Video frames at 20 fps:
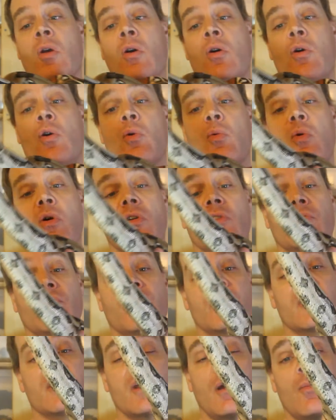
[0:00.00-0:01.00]
who was
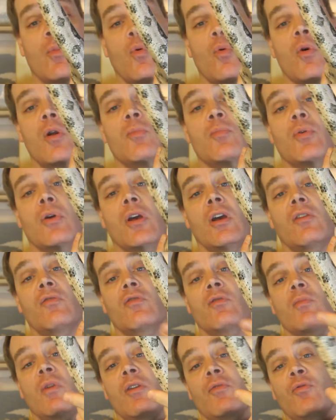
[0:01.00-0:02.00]
the number one pick
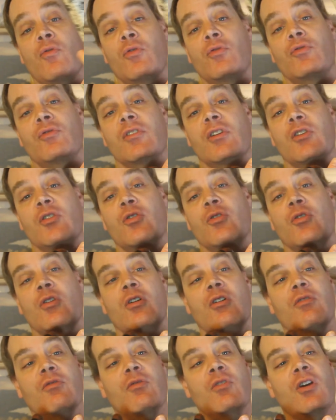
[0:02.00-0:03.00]
for my first litter
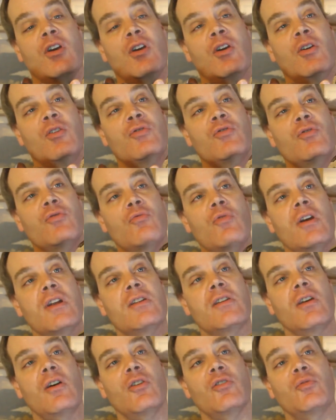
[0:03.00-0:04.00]
of true
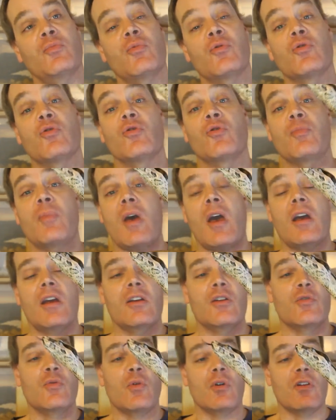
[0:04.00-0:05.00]
redtails produced back
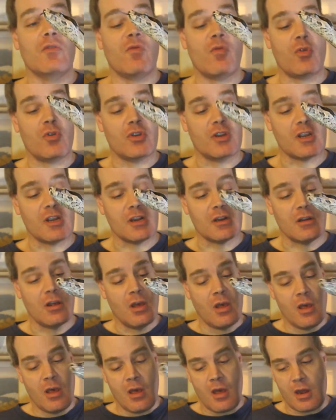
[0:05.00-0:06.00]
in 2014.
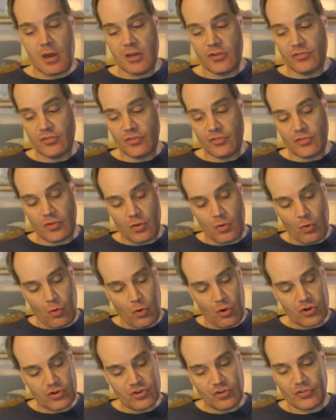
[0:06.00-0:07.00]
And he's just a
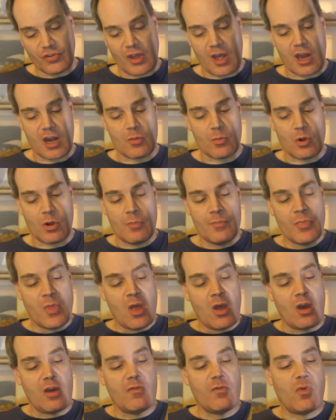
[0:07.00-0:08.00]
gorgeous animal.
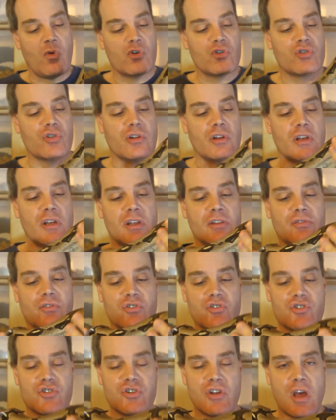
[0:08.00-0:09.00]
Unfortunately, he's
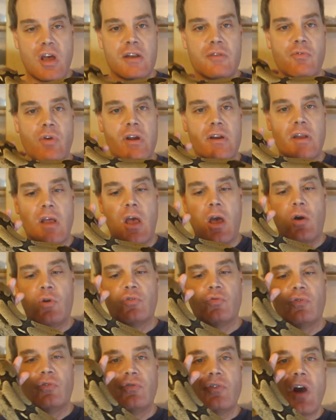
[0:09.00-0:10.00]
in shed right now,
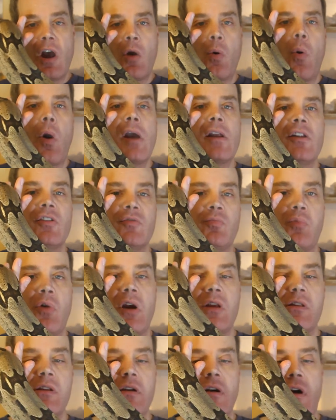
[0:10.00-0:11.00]
so he's not quite as
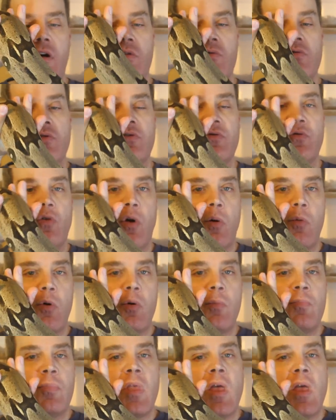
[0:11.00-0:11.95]
brightly colored as normal,